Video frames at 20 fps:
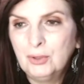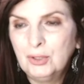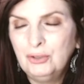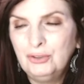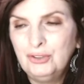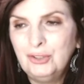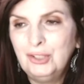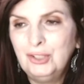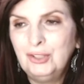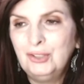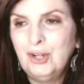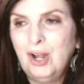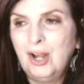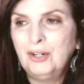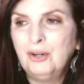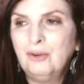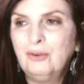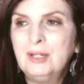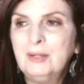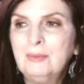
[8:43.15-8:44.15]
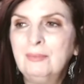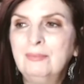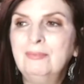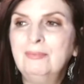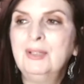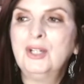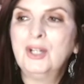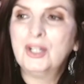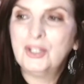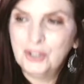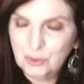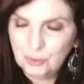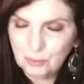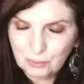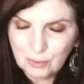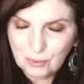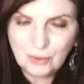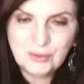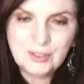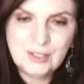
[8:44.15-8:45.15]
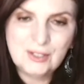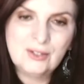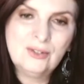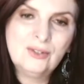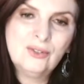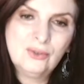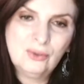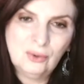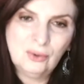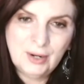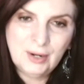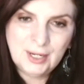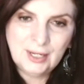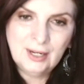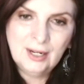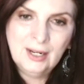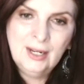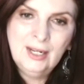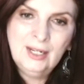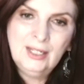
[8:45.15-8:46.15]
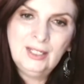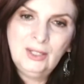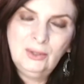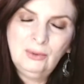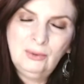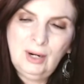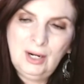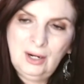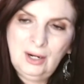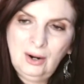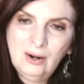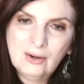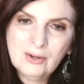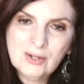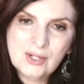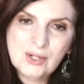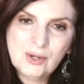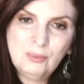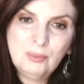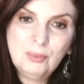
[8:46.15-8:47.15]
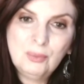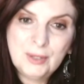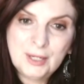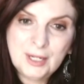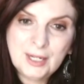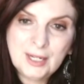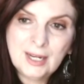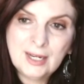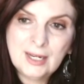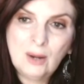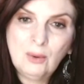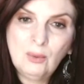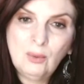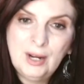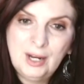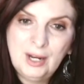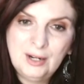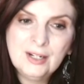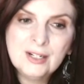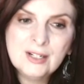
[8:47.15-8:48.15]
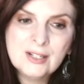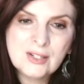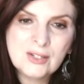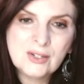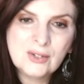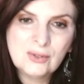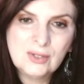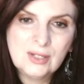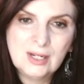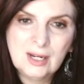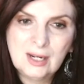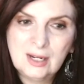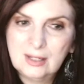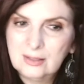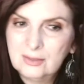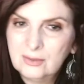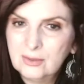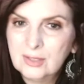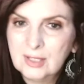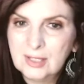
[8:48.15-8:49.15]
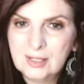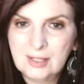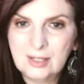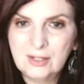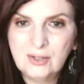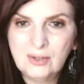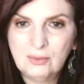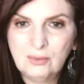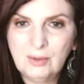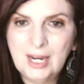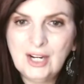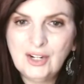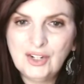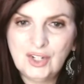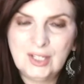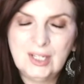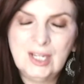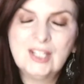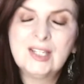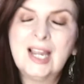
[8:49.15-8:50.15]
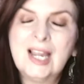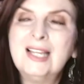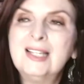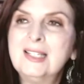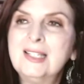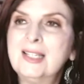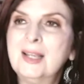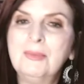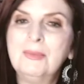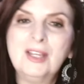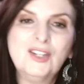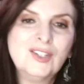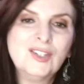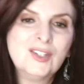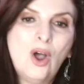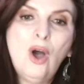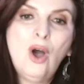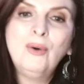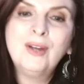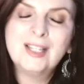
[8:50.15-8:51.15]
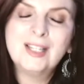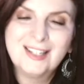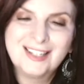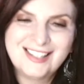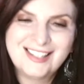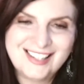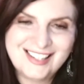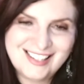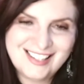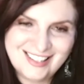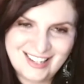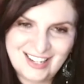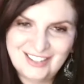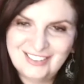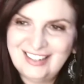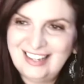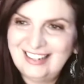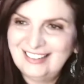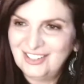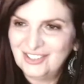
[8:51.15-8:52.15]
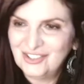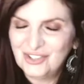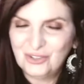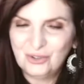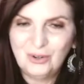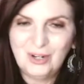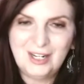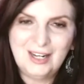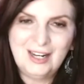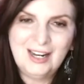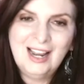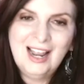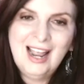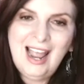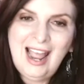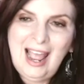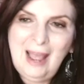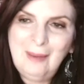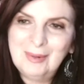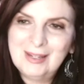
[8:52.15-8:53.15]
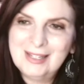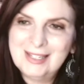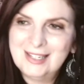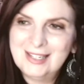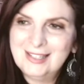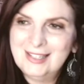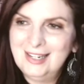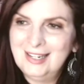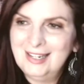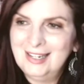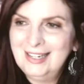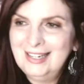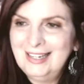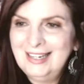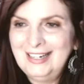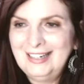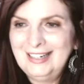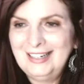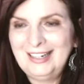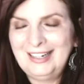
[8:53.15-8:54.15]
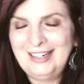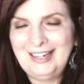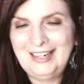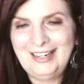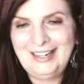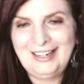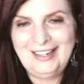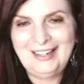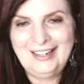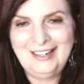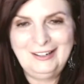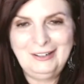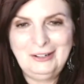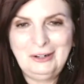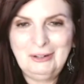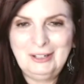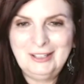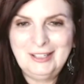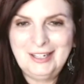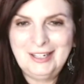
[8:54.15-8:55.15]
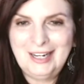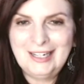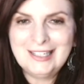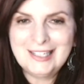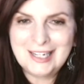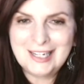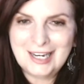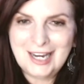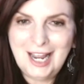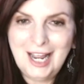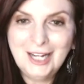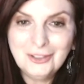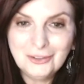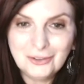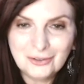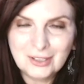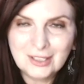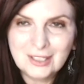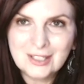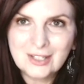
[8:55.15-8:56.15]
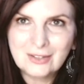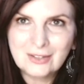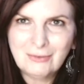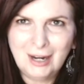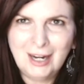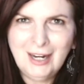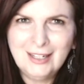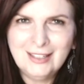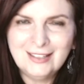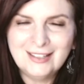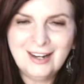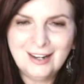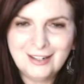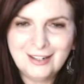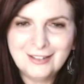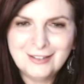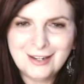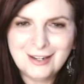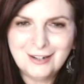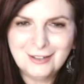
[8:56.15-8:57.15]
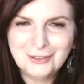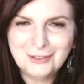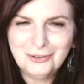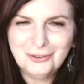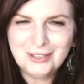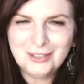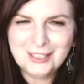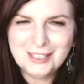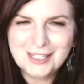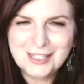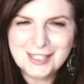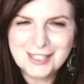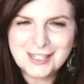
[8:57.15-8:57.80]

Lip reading: Not only because you wrote the story, you are also bringing awareness to the situation. It's something that's always existed. Like the story happens in the 1800s, right? Yeah, 1800s.